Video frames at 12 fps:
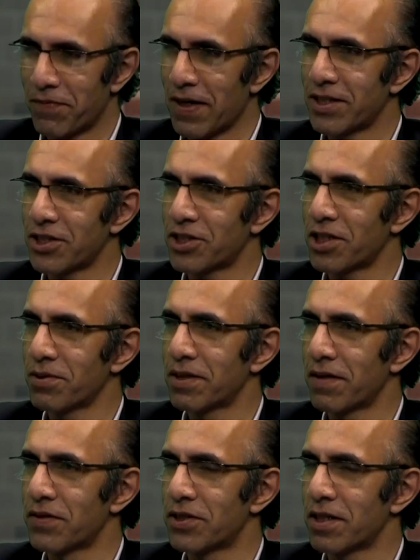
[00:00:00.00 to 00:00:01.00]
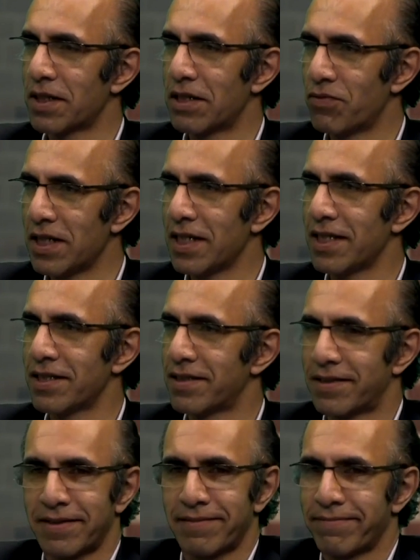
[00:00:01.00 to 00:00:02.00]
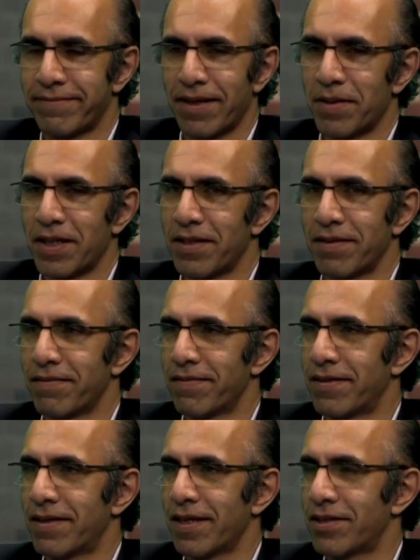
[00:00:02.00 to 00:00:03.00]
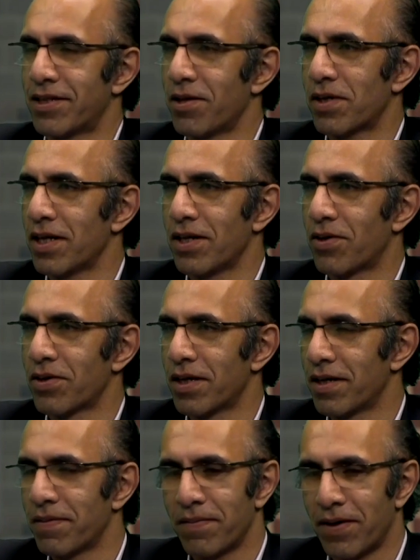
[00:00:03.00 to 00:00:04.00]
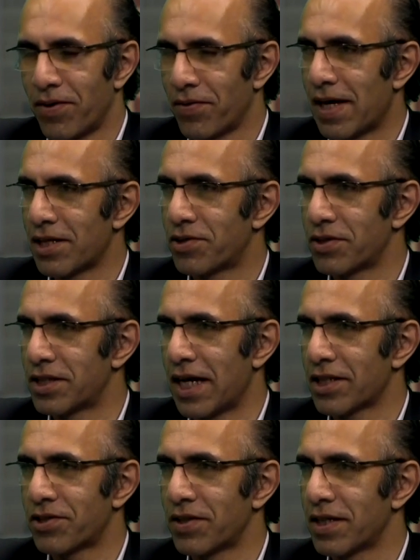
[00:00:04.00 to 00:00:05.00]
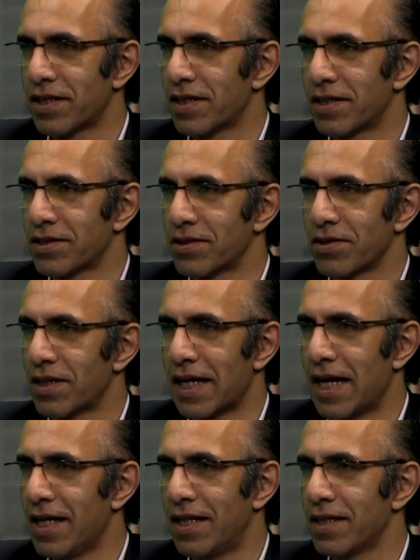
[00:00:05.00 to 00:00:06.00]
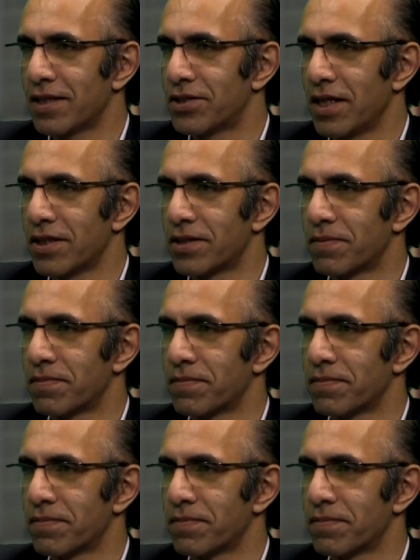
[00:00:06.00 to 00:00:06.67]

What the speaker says: Fed's so dovish, it really is, I mean, they're totally on that trajectory, and it doesn't look like anything can change them.